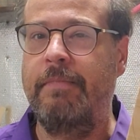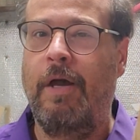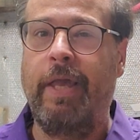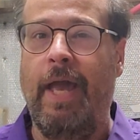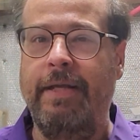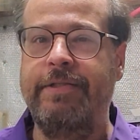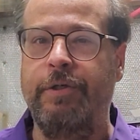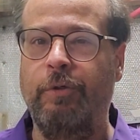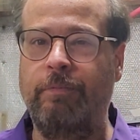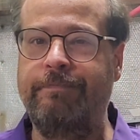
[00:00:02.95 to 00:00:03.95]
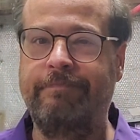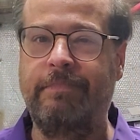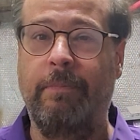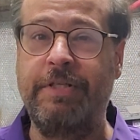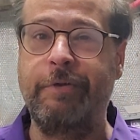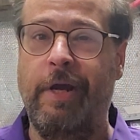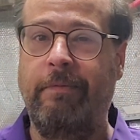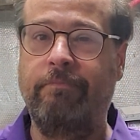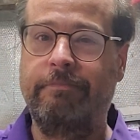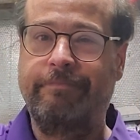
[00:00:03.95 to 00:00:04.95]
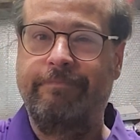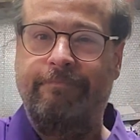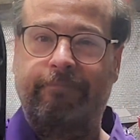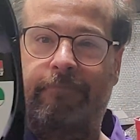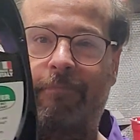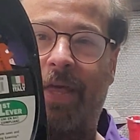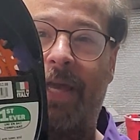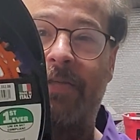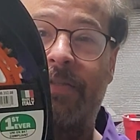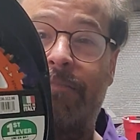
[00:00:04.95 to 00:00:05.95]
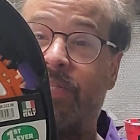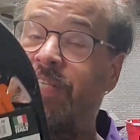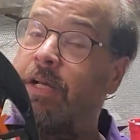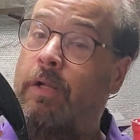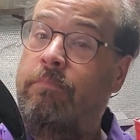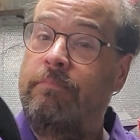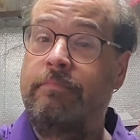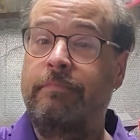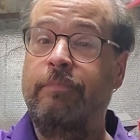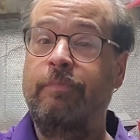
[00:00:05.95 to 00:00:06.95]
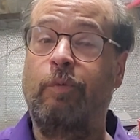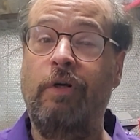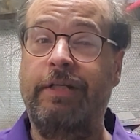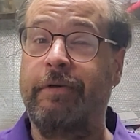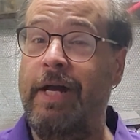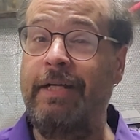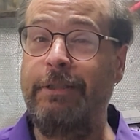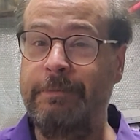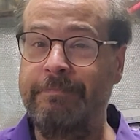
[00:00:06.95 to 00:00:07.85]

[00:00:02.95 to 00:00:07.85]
Okay, to demonstrate these, but still wood, right?